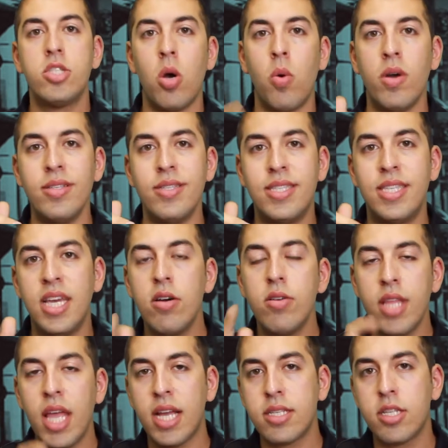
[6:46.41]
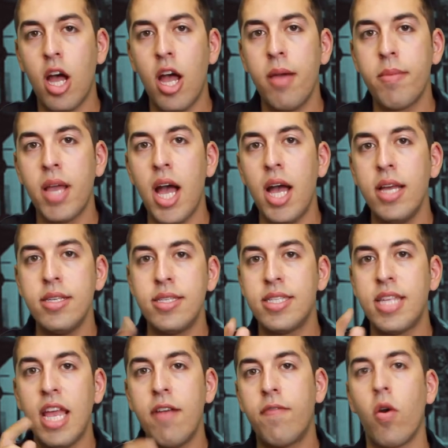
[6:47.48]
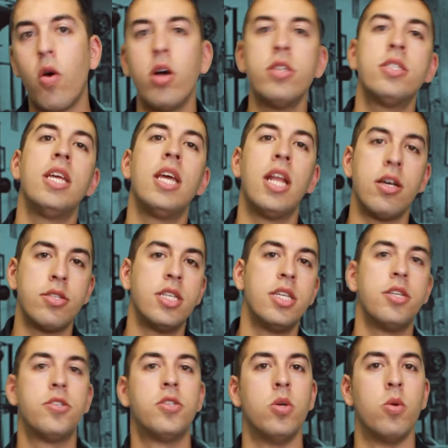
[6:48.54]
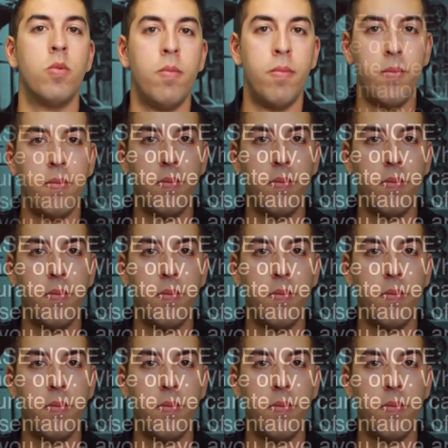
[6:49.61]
So until next time, guys, stay frosty and I'll see you soon.